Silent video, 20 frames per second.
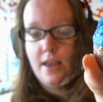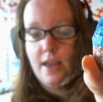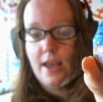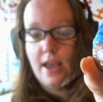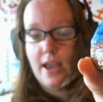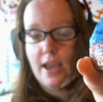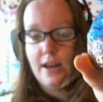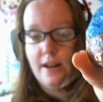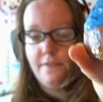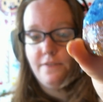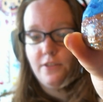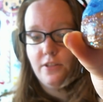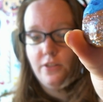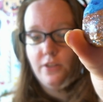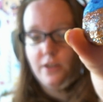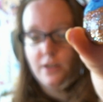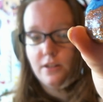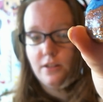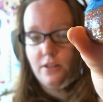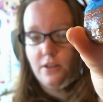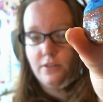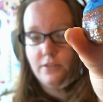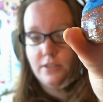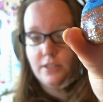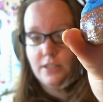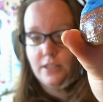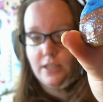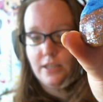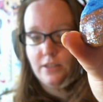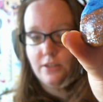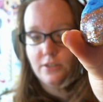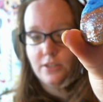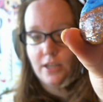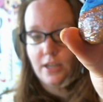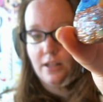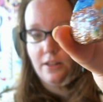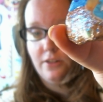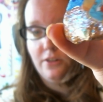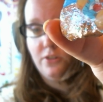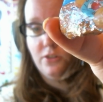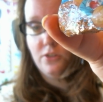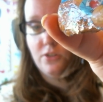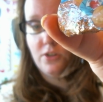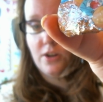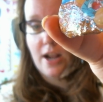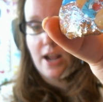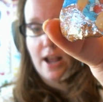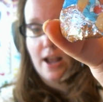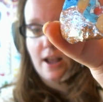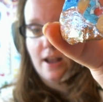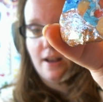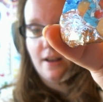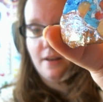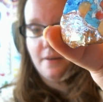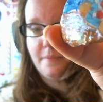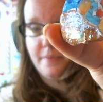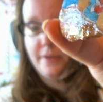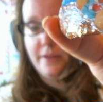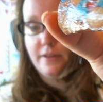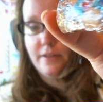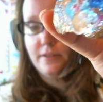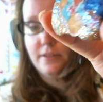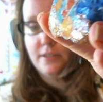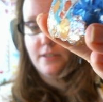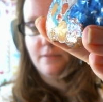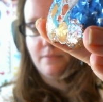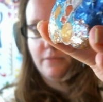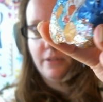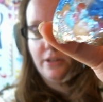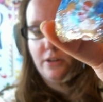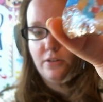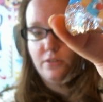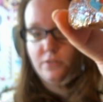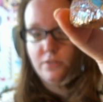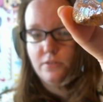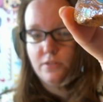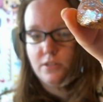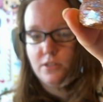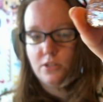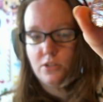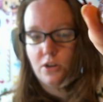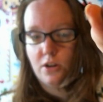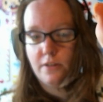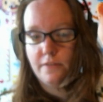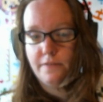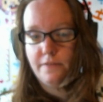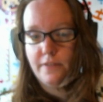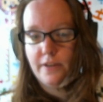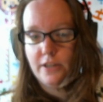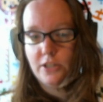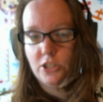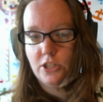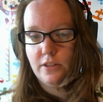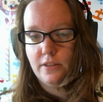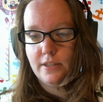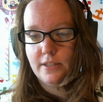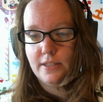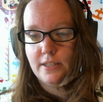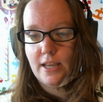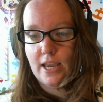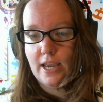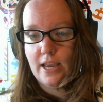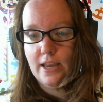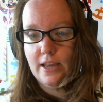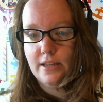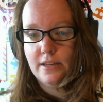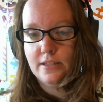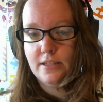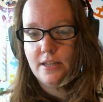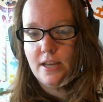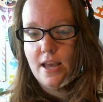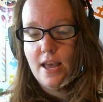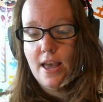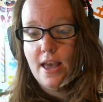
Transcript: And if you look closely, there's like a little crab, some little starfish in the sand.